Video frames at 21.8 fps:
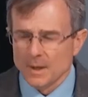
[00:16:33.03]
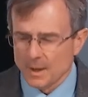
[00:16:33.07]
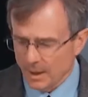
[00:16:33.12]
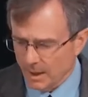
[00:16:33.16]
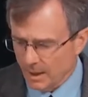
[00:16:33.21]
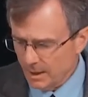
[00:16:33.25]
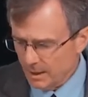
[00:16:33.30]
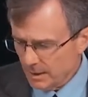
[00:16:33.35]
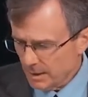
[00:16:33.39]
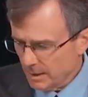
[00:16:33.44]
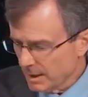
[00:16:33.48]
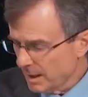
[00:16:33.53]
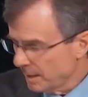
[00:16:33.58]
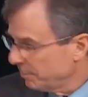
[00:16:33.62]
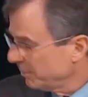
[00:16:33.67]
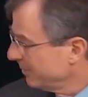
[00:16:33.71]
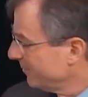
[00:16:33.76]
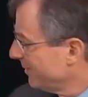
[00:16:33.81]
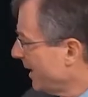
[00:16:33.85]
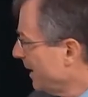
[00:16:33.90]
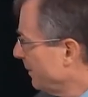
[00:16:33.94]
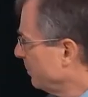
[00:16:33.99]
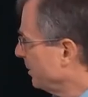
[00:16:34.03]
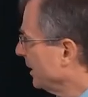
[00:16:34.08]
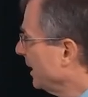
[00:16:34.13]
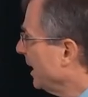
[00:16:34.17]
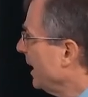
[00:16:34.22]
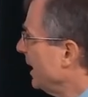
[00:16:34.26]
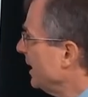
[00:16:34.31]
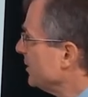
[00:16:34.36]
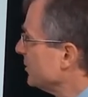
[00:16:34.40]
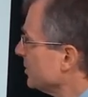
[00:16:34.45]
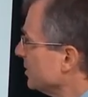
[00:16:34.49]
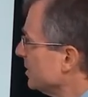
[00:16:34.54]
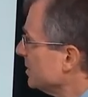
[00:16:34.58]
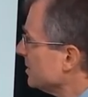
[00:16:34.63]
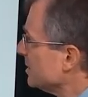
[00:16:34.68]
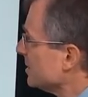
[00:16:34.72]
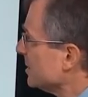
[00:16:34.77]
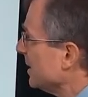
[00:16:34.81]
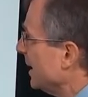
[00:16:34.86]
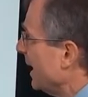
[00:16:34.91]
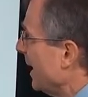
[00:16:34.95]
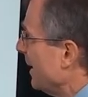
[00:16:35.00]
Uh, a couple of
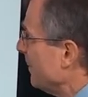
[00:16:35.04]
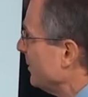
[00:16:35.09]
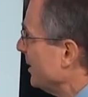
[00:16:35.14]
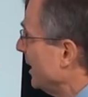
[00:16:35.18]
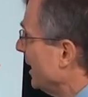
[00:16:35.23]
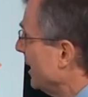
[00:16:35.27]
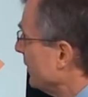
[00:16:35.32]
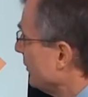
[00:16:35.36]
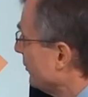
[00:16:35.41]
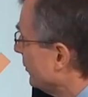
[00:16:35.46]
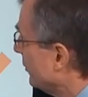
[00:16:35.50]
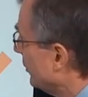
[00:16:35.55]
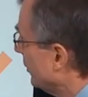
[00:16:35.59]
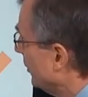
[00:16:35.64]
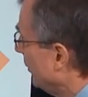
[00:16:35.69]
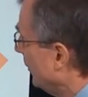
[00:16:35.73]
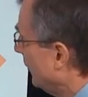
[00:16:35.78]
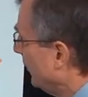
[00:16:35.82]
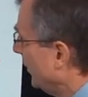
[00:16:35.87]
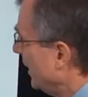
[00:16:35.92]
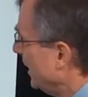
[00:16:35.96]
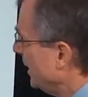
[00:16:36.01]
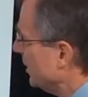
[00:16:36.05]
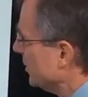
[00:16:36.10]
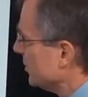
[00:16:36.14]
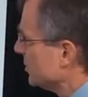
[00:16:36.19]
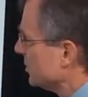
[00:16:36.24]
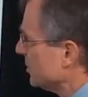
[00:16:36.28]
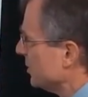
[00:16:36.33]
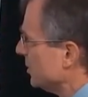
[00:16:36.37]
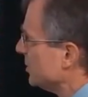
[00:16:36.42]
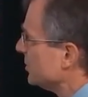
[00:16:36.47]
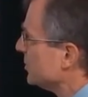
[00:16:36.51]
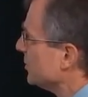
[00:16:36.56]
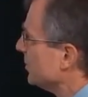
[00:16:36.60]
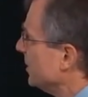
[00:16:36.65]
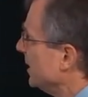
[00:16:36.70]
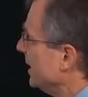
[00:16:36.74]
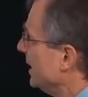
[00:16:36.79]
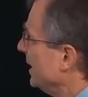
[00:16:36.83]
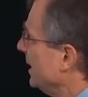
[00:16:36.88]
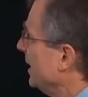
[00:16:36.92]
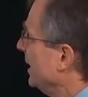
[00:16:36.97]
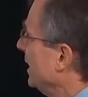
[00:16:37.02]
applications, gamma knife
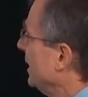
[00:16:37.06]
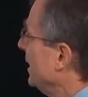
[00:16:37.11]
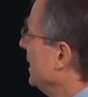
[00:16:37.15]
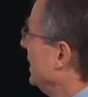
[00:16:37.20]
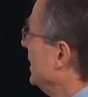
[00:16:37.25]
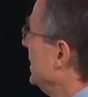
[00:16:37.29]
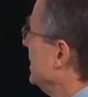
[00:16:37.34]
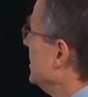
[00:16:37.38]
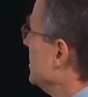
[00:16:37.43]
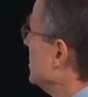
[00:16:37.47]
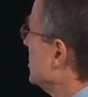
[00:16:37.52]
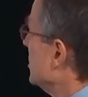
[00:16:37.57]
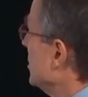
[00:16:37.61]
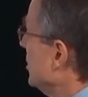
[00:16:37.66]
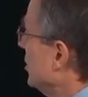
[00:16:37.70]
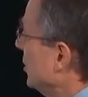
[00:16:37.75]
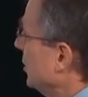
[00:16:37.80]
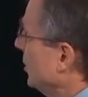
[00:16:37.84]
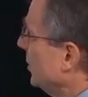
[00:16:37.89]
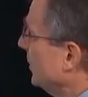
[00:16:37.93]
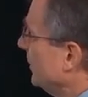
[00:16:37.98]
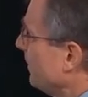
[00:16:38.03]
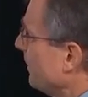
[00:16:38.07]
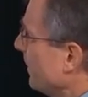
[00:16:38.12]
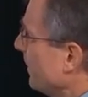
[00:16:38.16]
radiosurgery. So